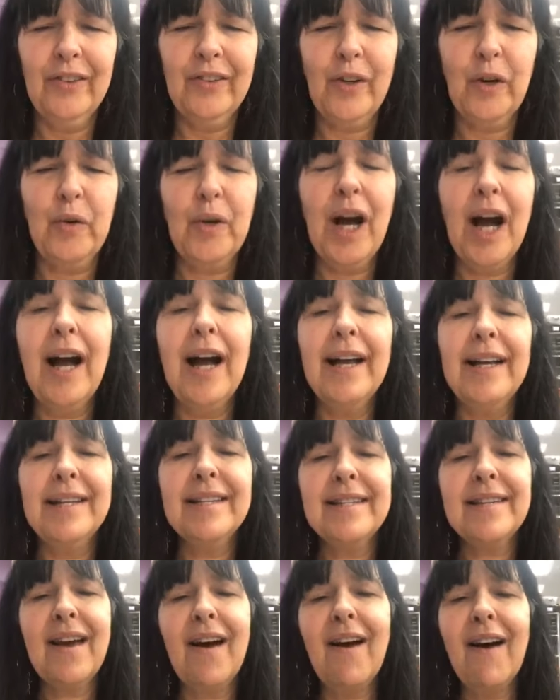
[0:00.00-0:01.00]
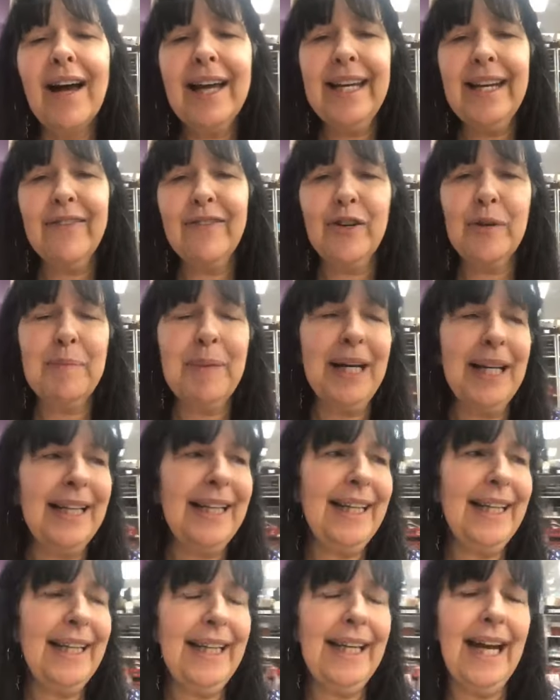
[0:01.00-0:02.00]
So guys, hi
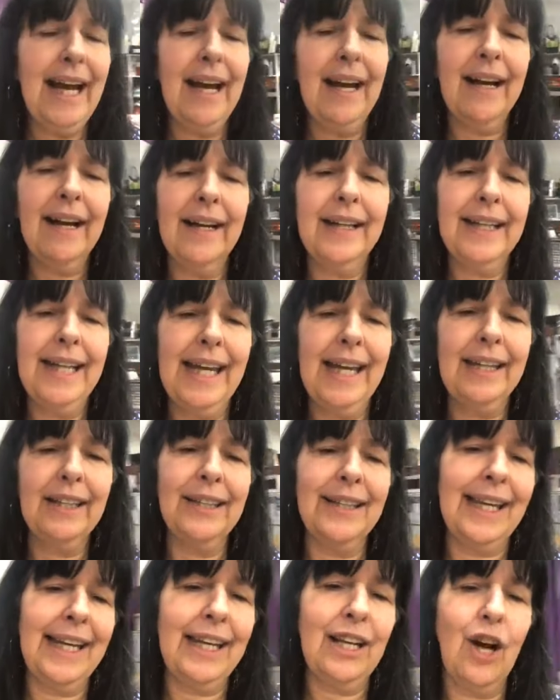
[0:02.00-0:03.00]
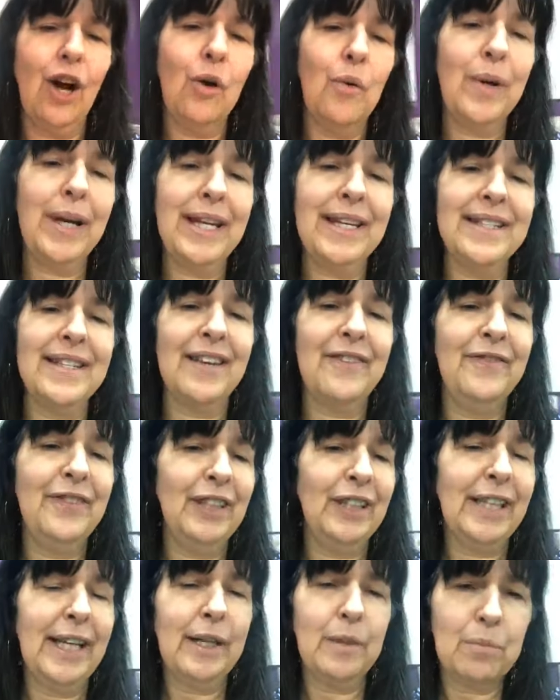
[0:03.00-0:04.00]
everybody. Again, like always, I
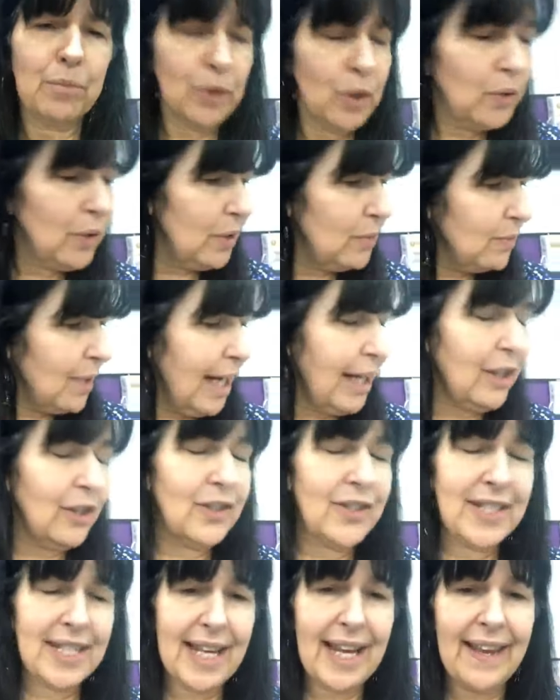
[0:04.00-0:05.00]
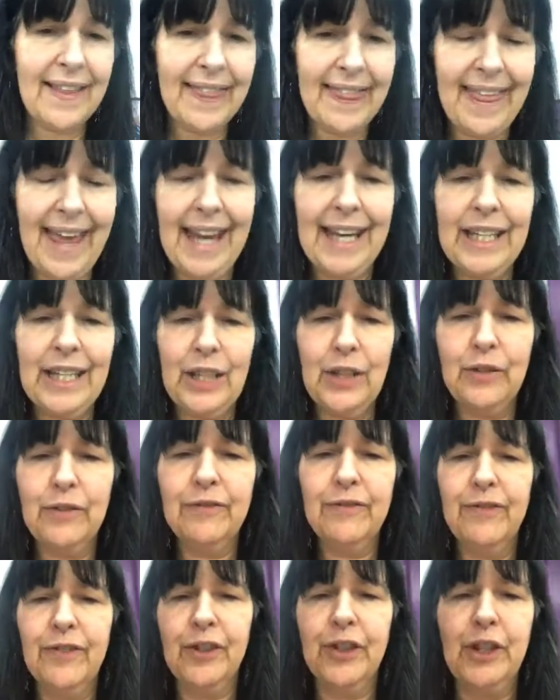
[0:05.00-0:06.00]
feel like a broken record saying thank you
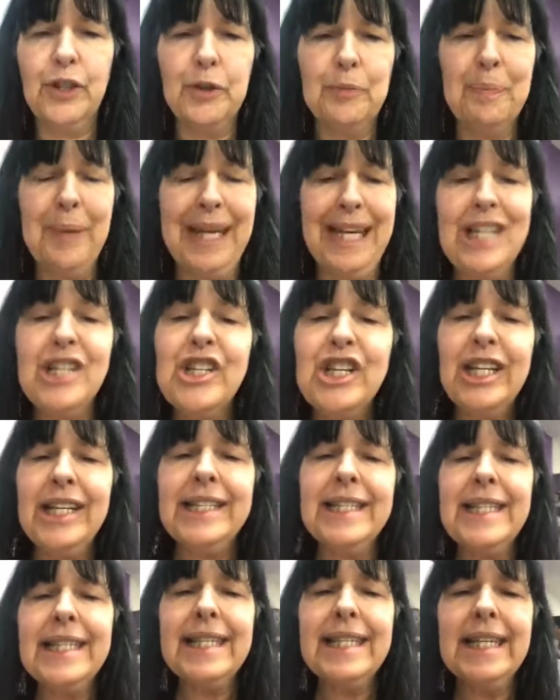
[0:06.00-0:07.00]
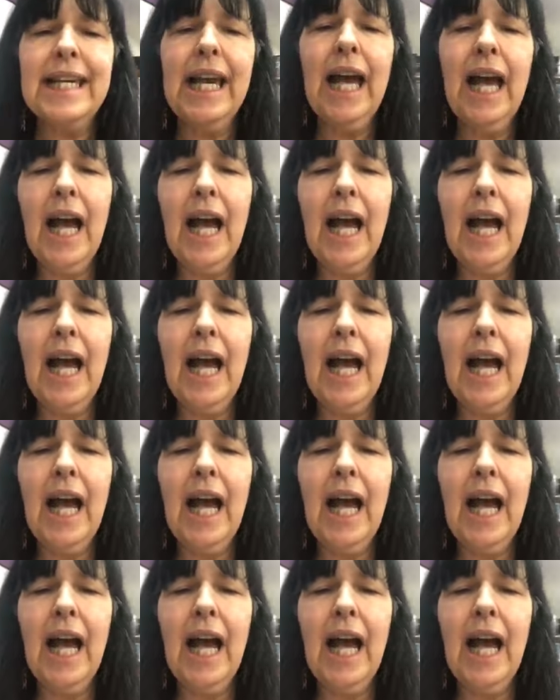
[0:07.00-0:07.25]
for your patience.